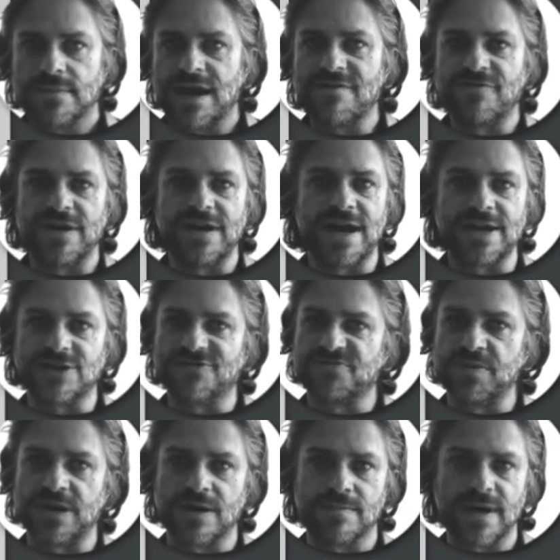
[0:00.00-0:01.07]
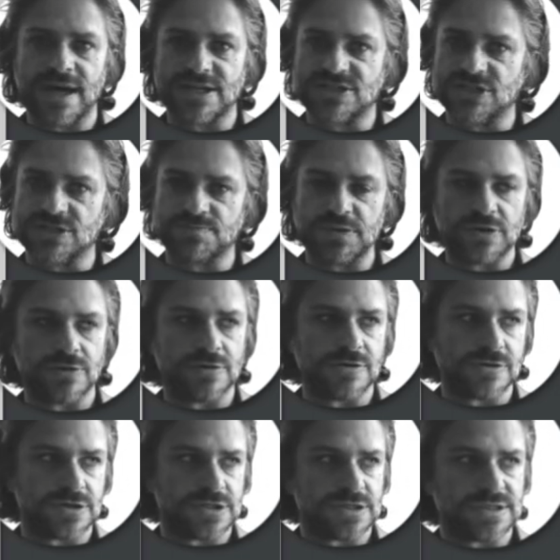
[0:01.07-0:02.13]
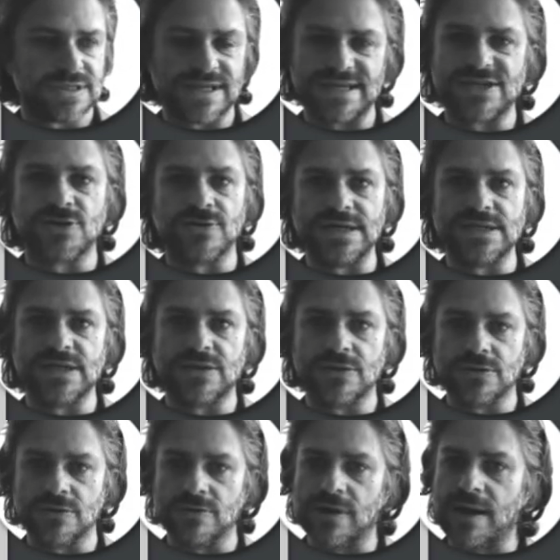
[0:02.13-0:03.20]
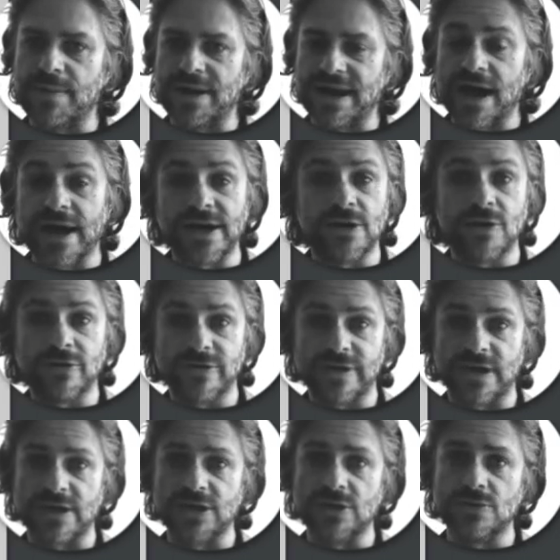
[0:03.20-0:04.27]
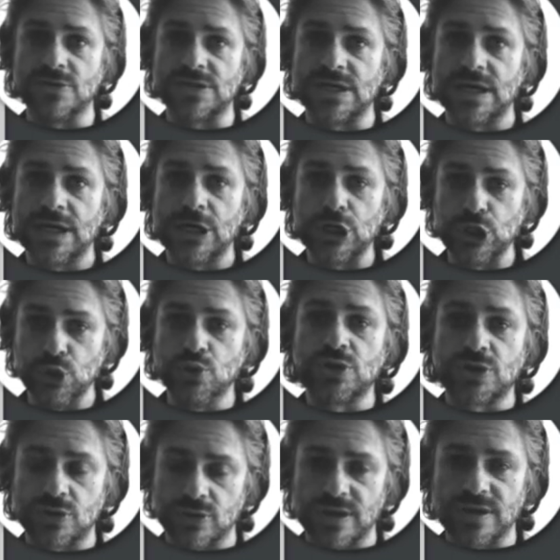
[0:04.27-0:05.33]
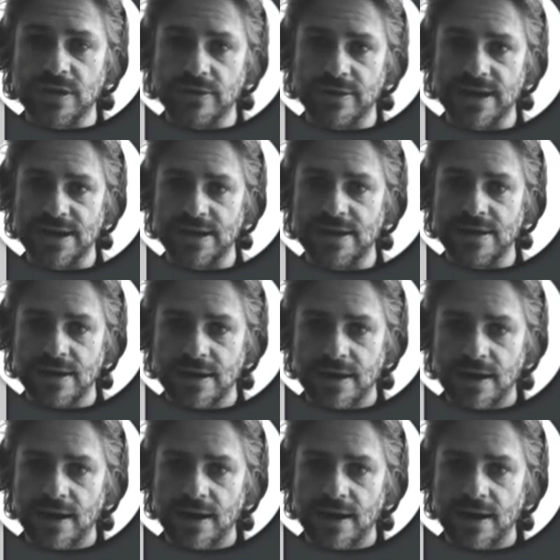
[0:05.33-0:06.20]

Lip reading: every native speaker makes just because it's so easy to do. I mean, I know that I used to incorrectly